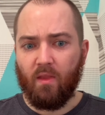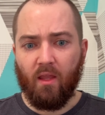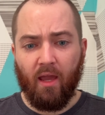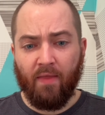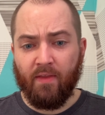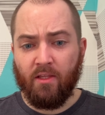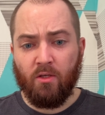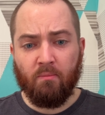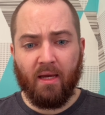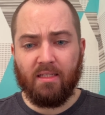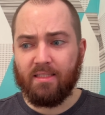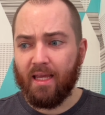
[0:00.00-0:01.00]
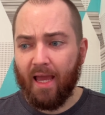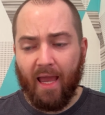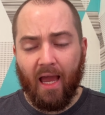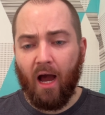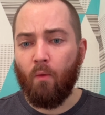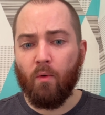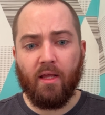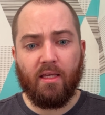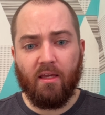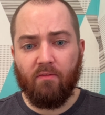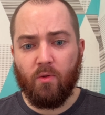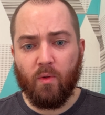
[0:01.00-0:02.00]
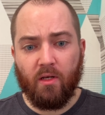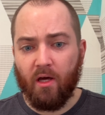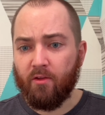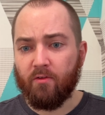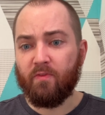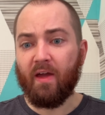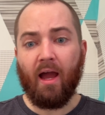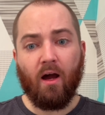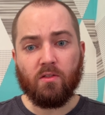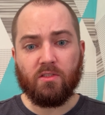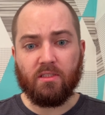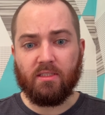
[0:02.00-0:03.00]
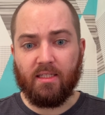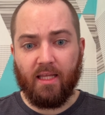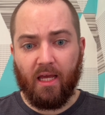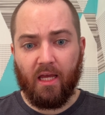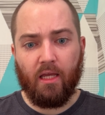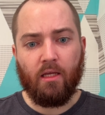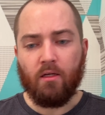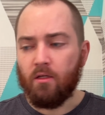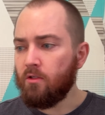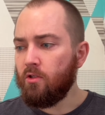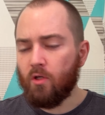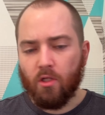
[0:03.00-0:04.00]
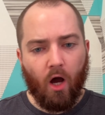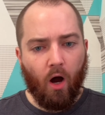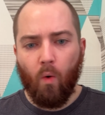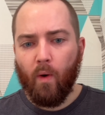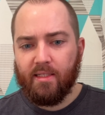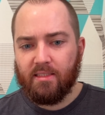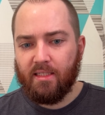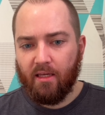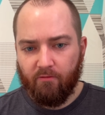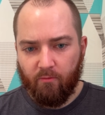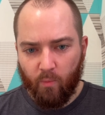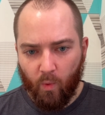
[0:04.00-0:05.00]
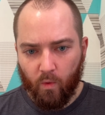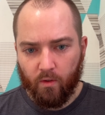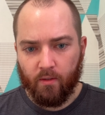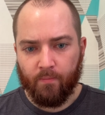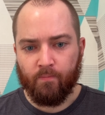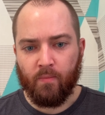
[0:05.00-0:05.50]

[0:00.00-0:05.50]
and then you may say, hey, I want to give you another thousand today. You can always give more.